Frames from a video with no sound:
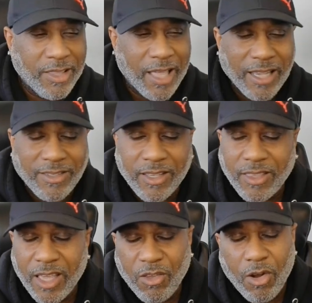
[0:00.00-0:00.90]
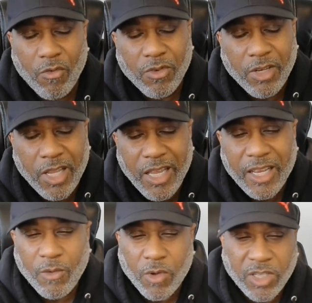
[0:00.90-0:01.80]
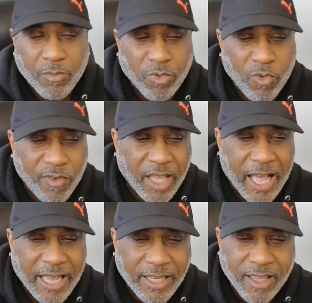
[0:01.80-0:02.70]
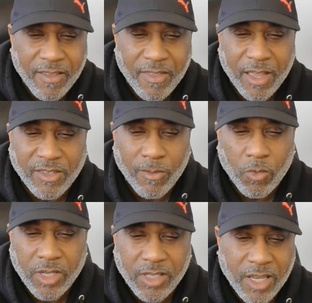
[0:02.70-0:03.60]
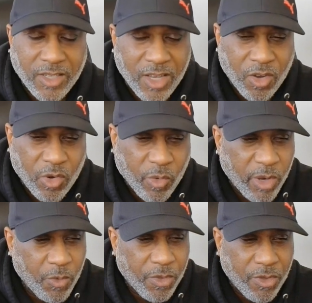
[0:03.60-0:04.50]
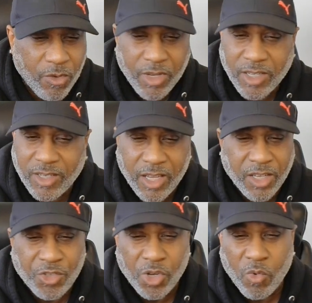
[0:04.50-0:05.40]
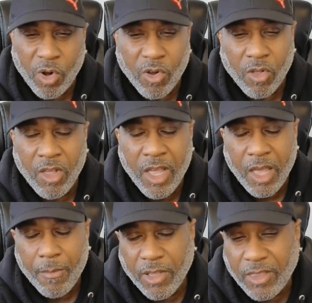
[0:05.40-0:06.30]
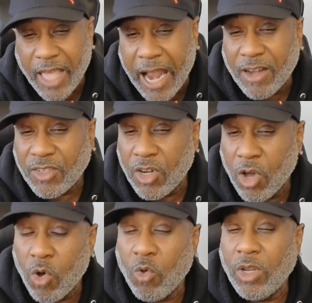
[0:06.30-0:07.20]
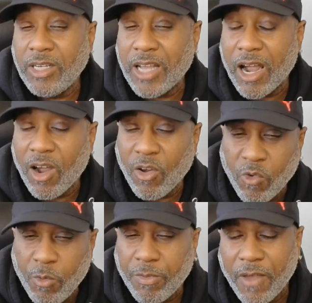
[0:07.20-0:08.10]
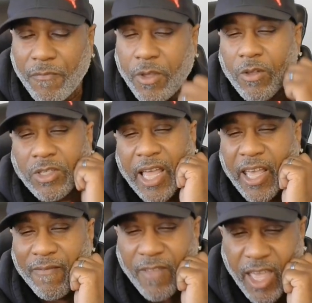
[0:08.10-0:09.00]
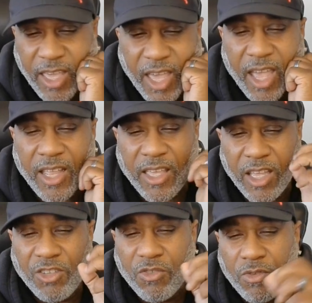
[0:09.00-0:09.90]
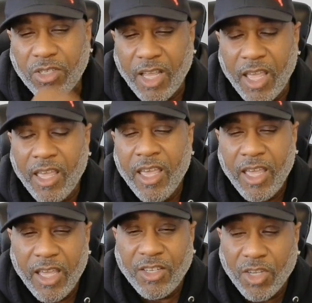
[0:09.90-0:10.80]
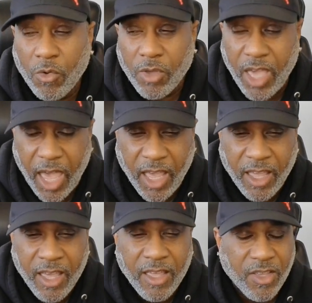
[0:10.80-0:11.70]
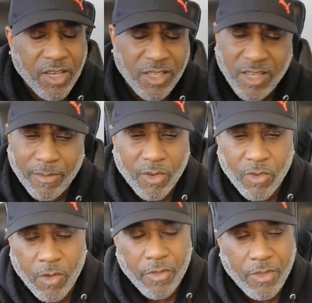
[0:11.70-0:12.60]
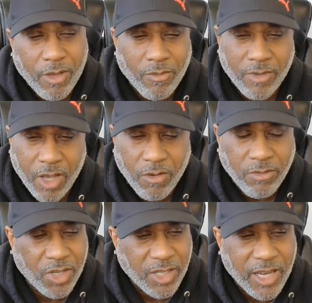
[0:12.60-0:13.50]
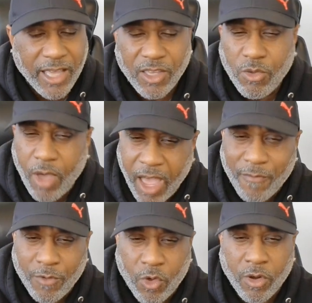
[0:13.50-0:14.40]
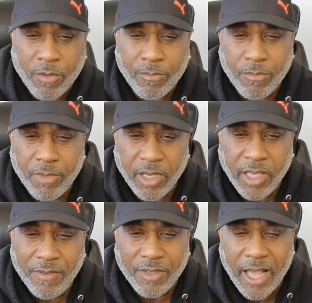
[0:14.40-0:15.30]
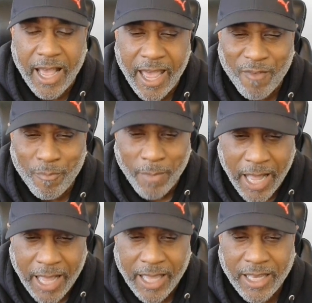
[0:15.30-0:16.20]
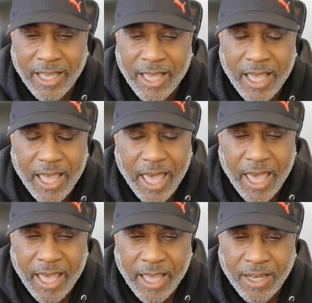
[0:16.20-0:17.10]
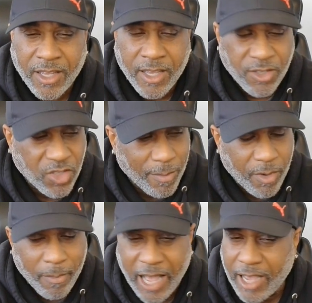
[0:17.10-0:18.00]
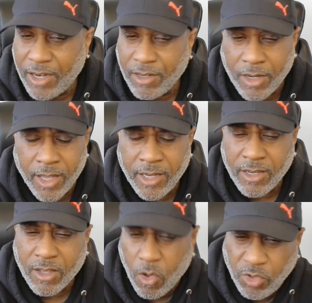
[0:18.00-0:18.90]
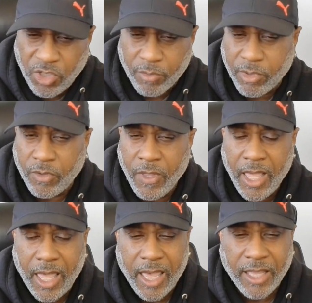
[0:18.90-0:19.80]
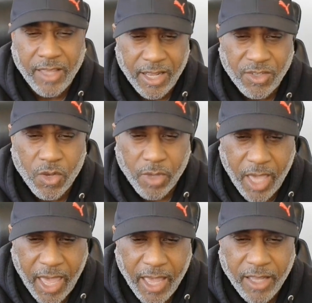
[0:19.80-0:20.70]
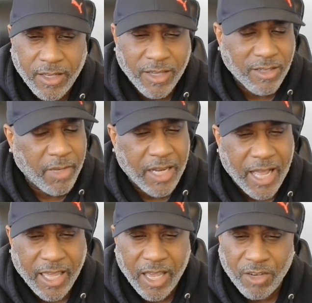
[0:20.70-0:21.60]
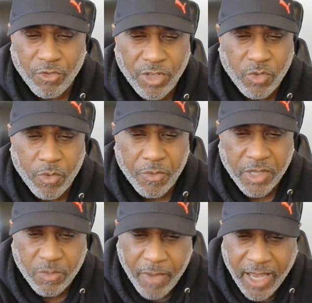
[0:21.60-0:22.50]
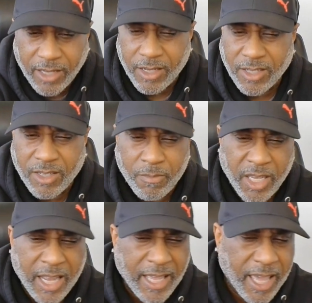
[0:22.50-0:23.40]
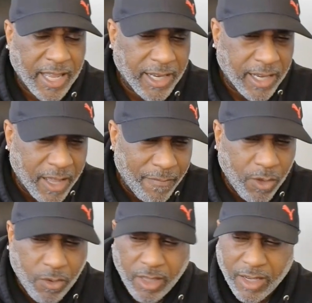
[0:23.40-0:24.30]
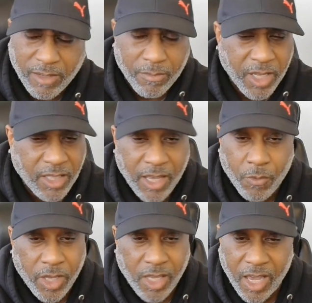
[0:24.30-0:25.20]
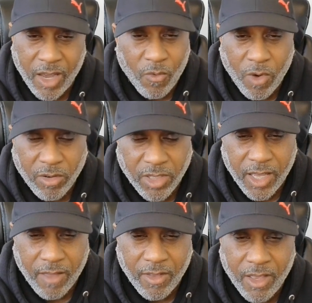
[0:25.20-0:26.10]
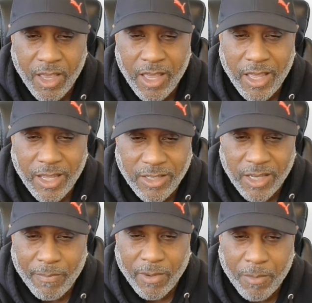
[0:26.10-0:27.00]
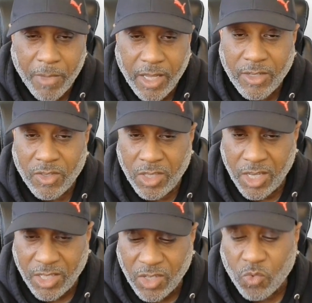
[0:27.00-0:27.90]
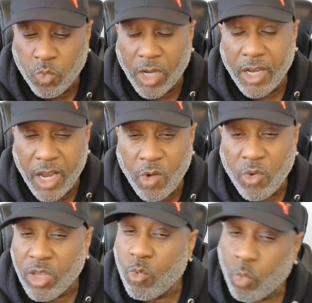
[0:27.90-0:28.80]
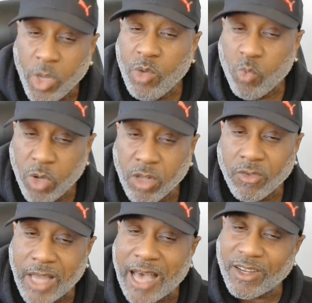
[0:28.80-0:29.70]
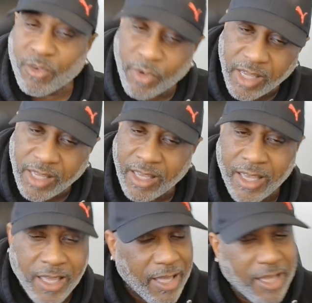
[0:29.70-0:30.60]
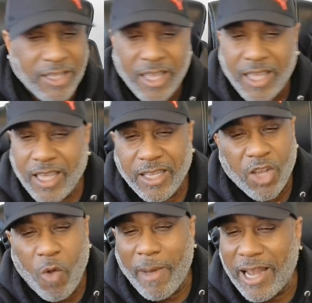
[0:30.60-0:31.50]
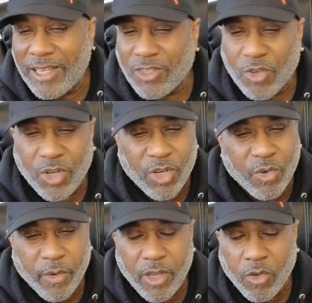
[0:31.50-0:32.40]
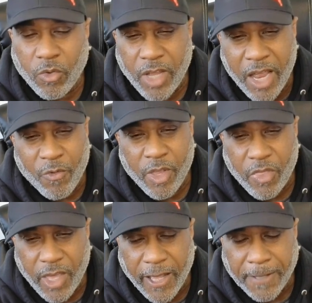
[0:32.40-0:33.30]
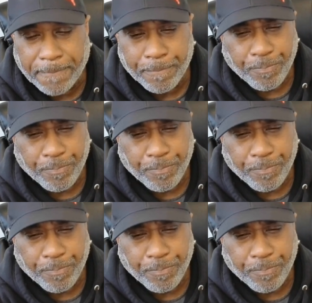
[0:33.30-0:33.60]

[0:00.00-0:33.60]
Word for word: That's the thing. You don't need anyone's approval. The idea that someone says they don't agree with you doesn't end your world. But there's a whole entire group that feels like if they can't get you to say it's okay, then there's something wrong with you. No, just like you have your beliefs, I have mine, and some of mine are non negotiable and that's okay. Doesn't mean I can't treat you with respect, doesn't mean I can't love you, doesn't mean that we can't work together. It simply means this is one area we will not agree. It it nobody is going to agree on everything.